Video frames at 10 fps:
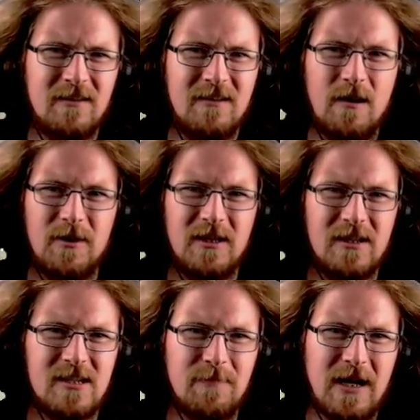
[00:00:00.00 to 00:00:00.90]
I mean,
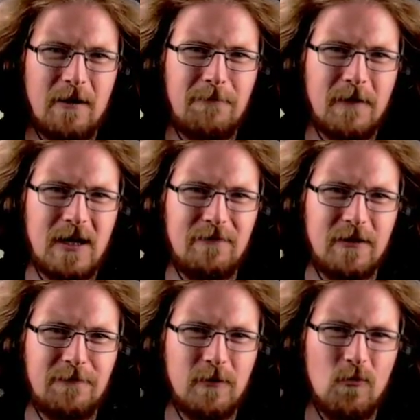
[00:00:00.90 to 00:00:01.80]
there's about 5
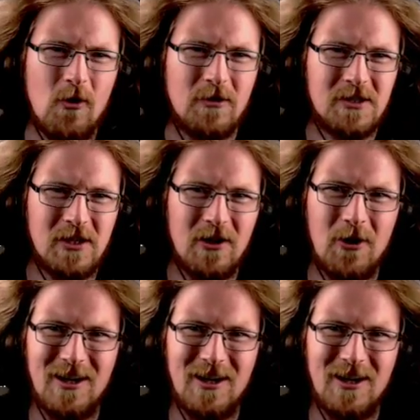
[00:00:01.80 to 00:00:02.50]
different waters, you know?